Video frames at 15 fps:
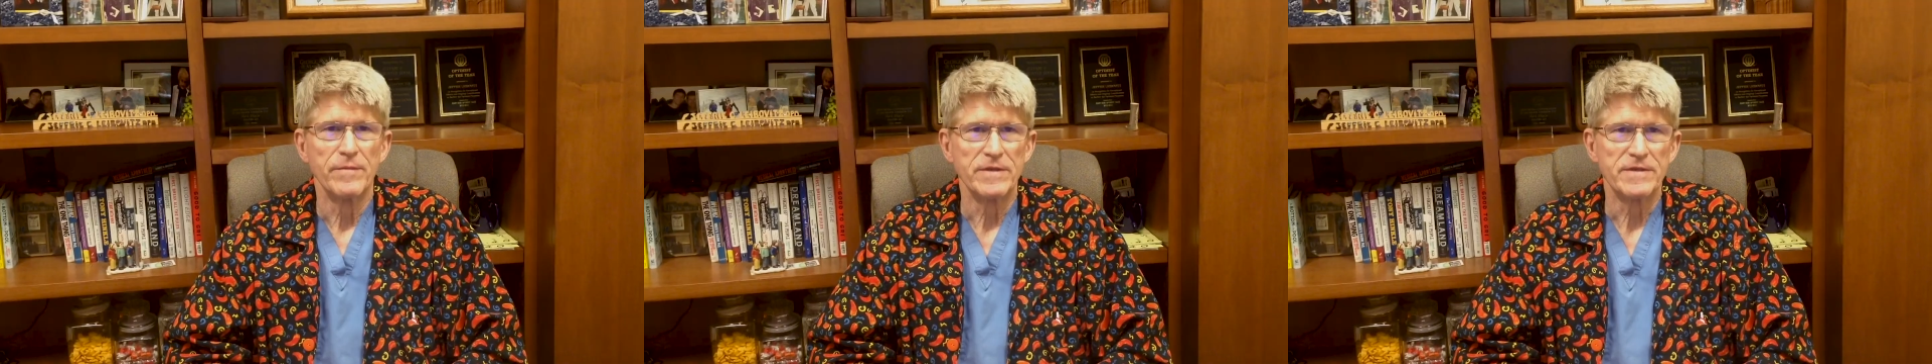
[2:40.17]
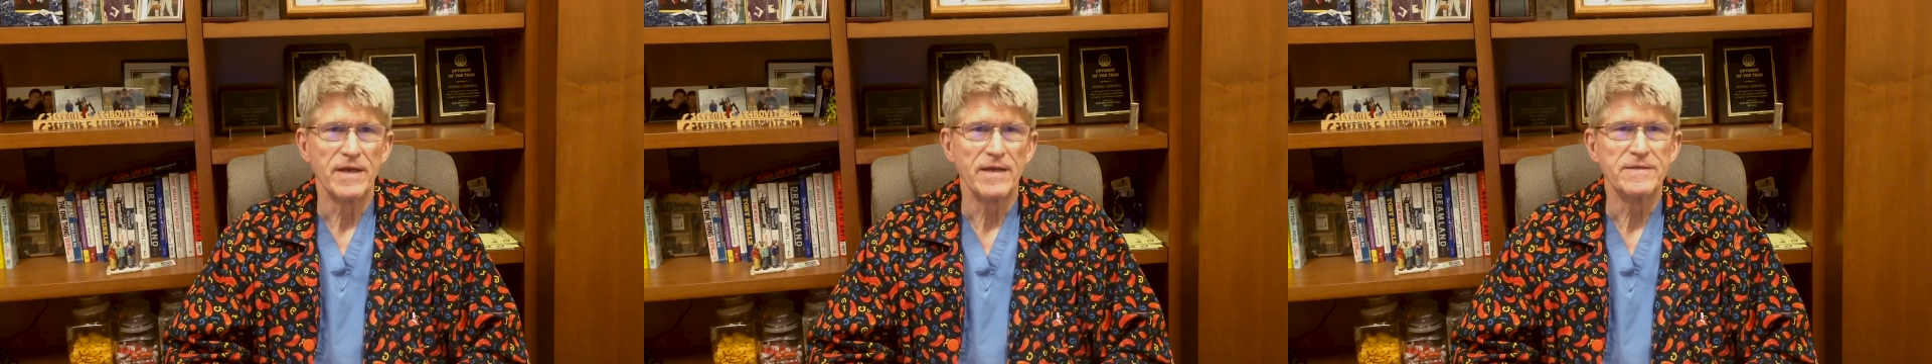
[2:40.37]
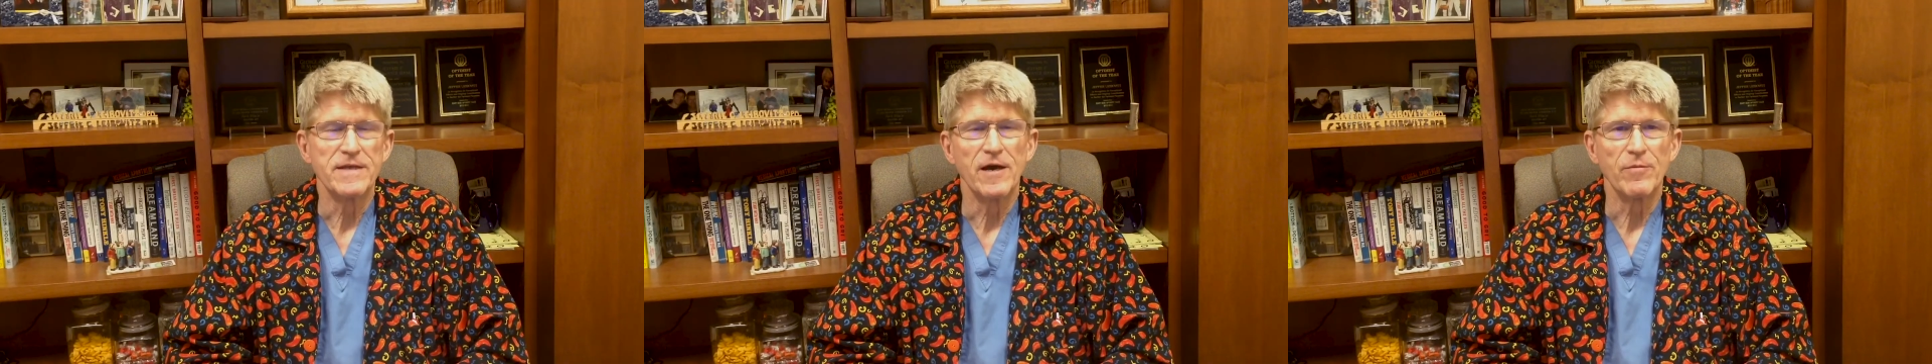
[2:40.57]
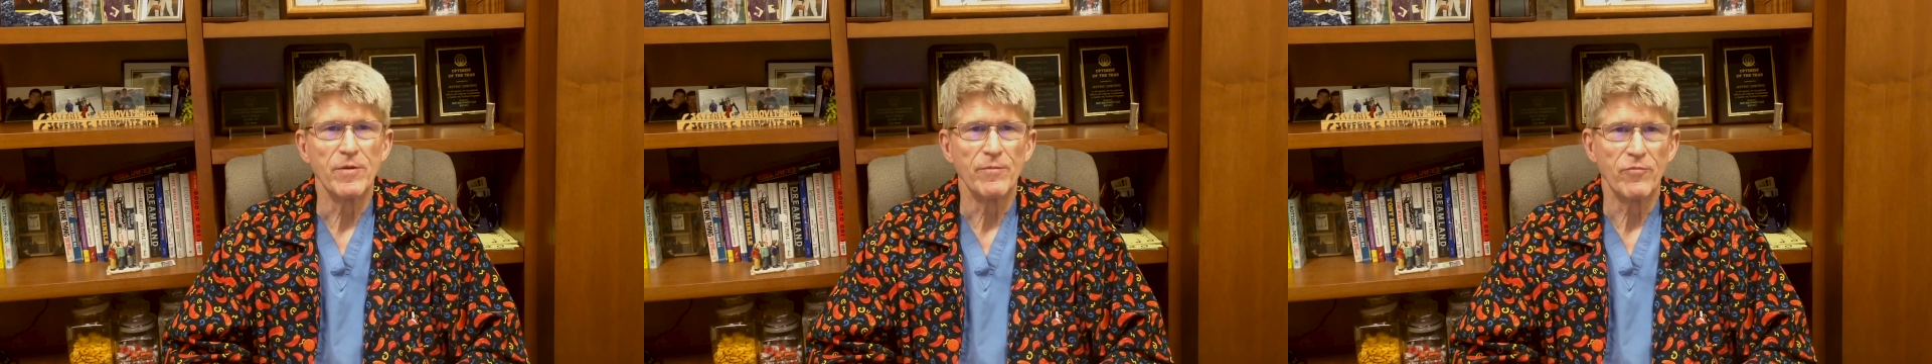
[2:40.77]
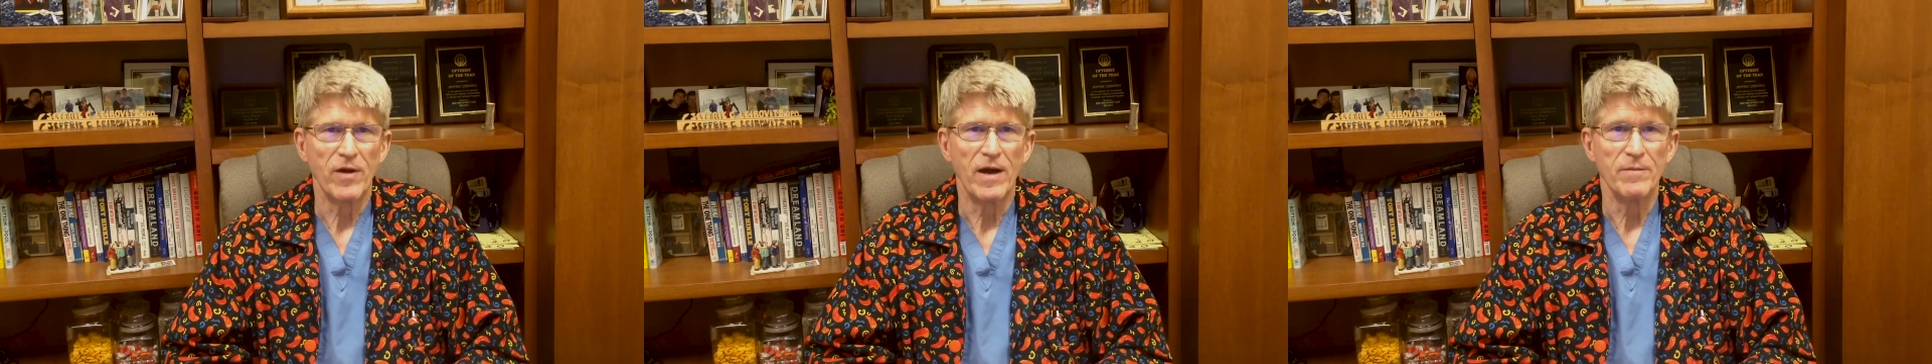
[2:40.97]
Besides
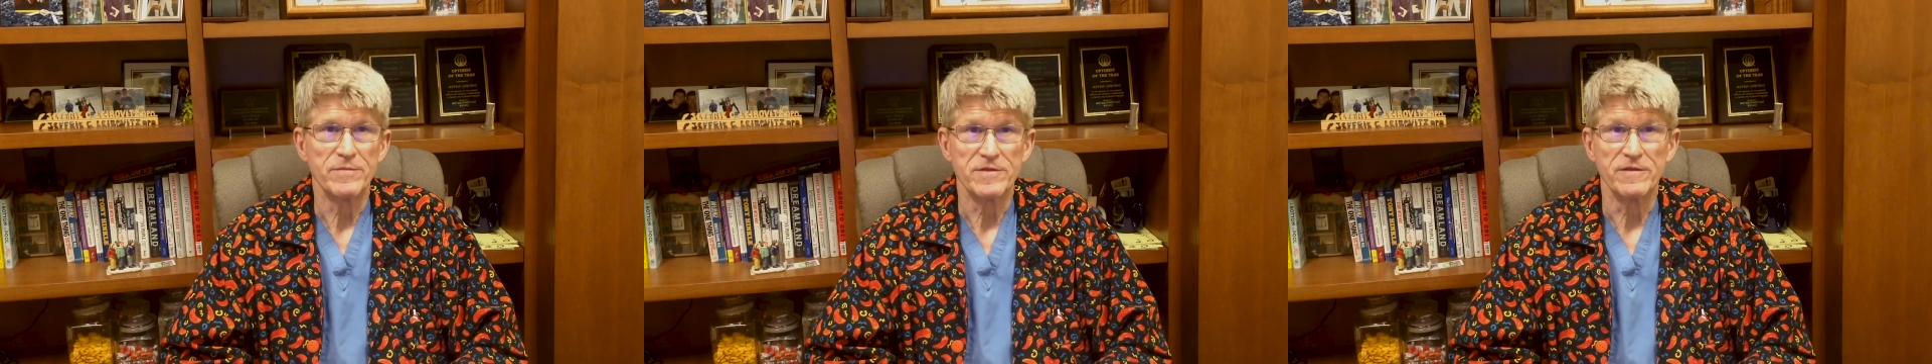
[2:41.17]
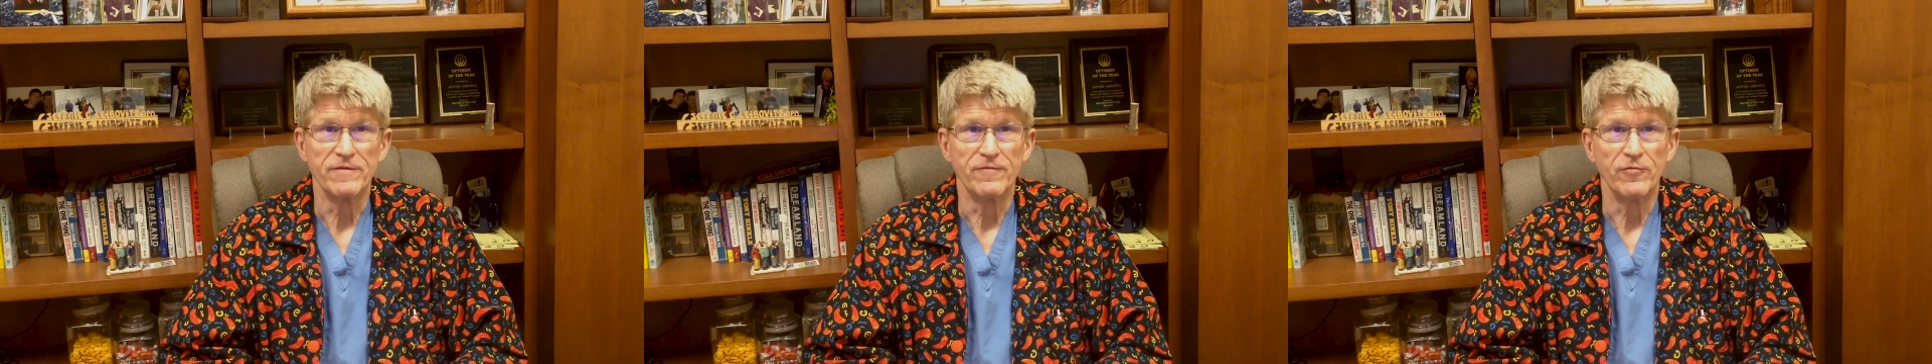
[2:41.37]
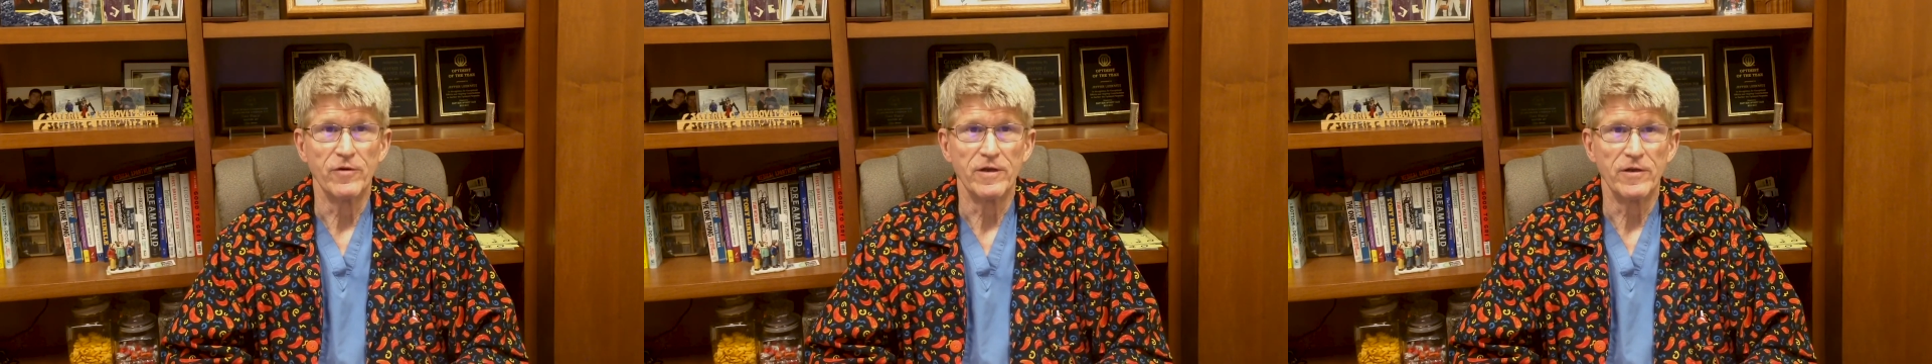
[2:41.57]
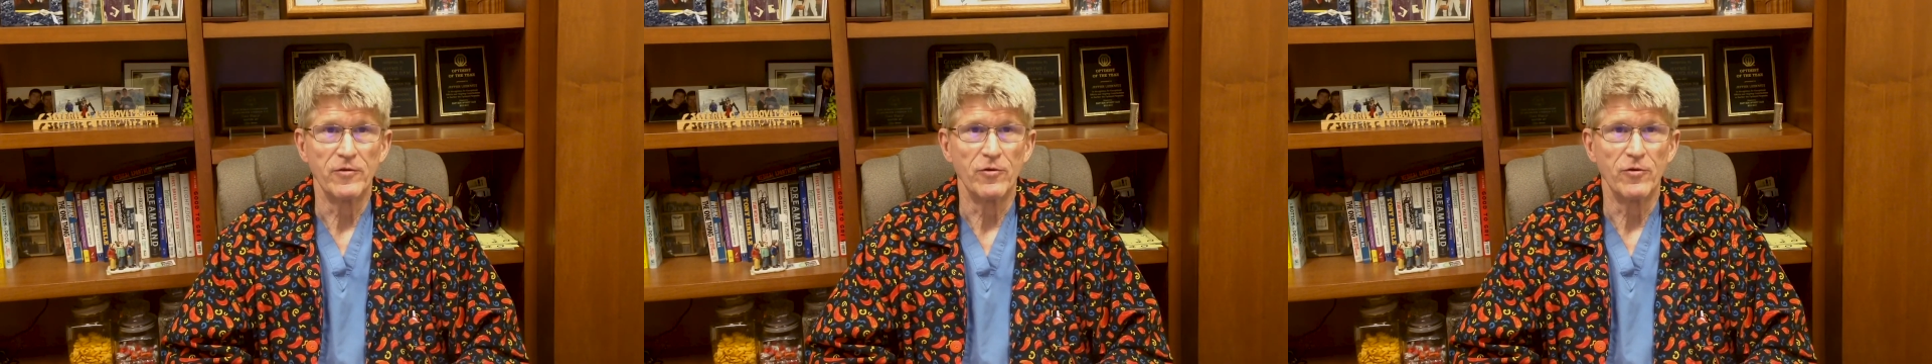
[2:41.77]
helping problems in the foot,